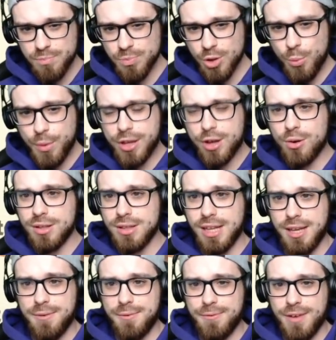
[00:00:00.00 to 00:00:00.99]
we go to
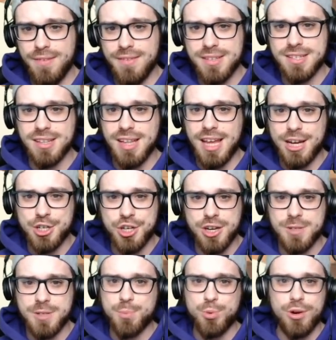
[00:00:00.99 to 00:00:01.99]
Leaf and the selection
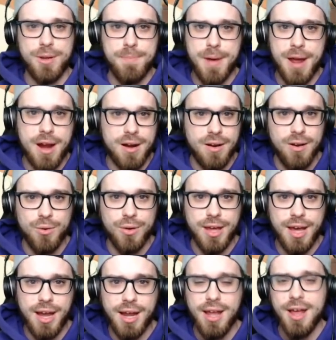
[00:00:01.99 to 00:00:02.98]
is pretty bare,
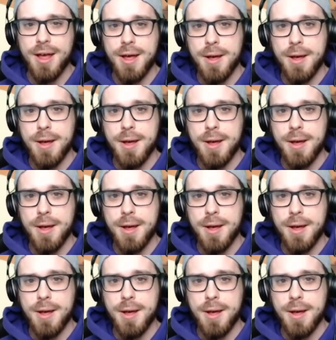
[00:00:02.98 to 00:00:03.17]
okay?